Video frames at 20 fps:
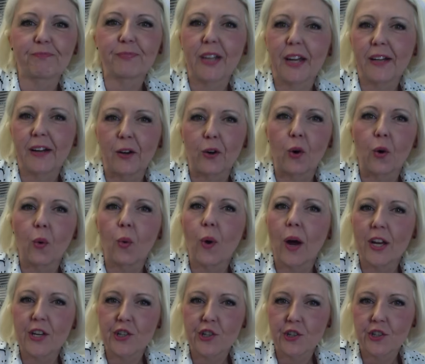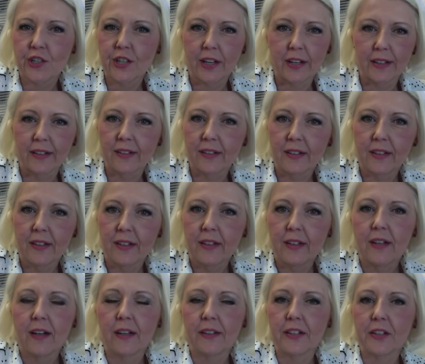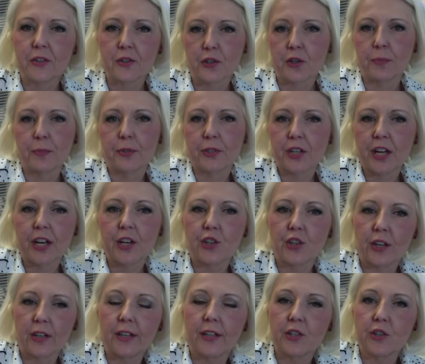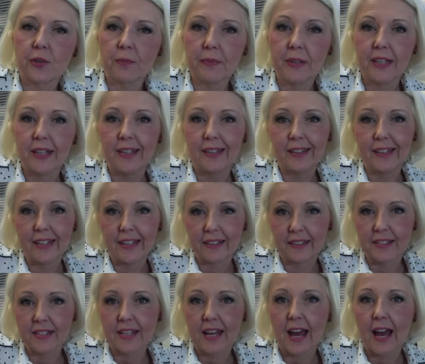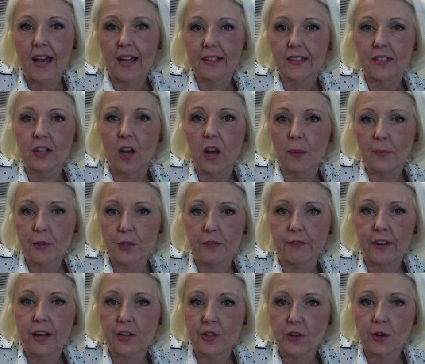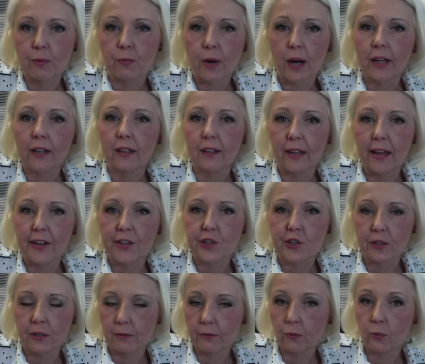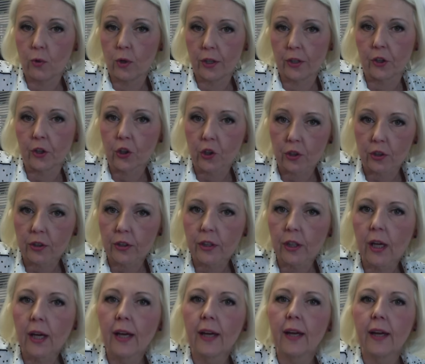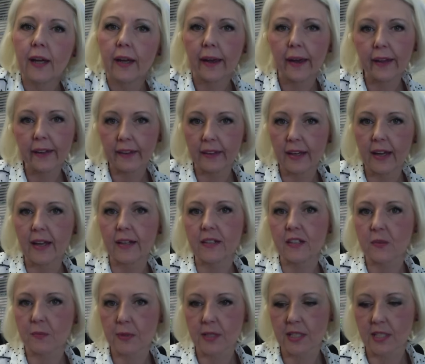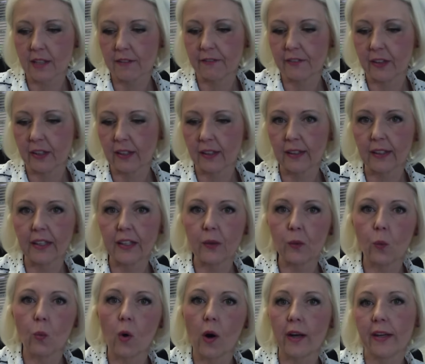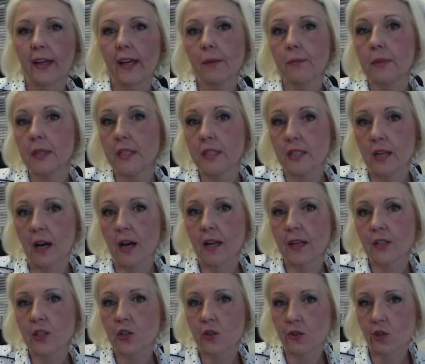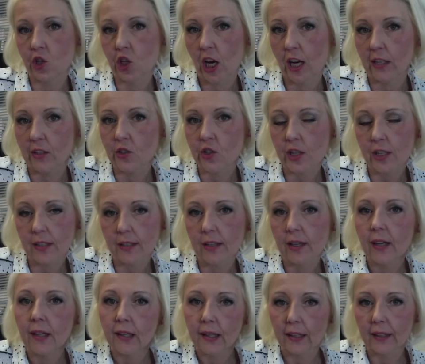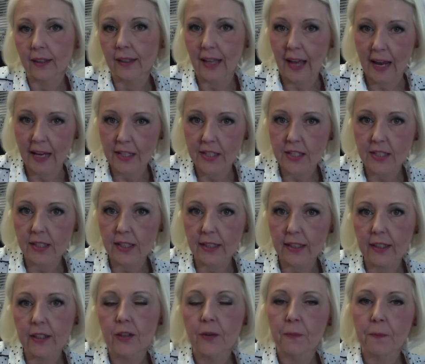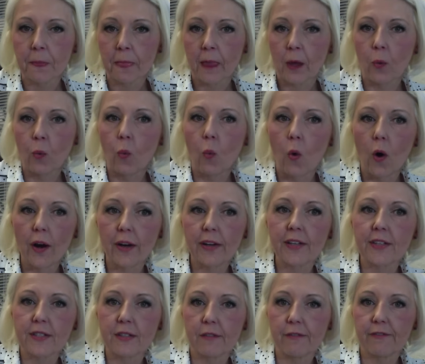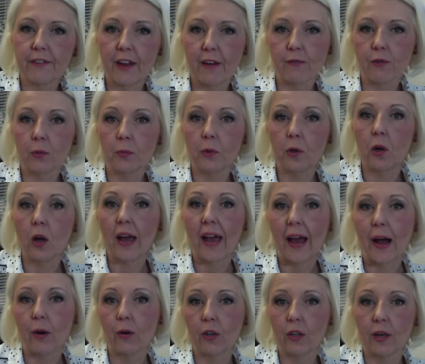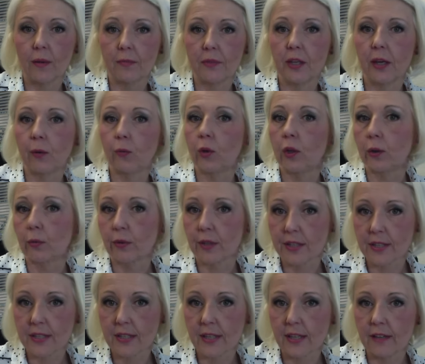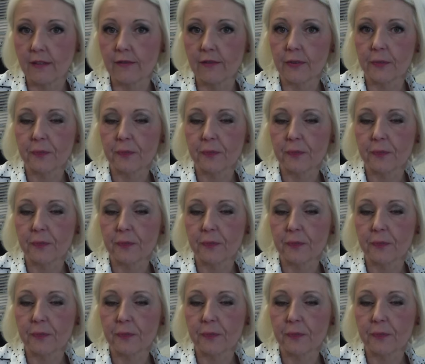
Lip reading: kind of question on the interpretation. It should be the exact observation, recollection of what occurred, and then specifically what can be done to change it, and lastly, what is the favorable outcome they will receive.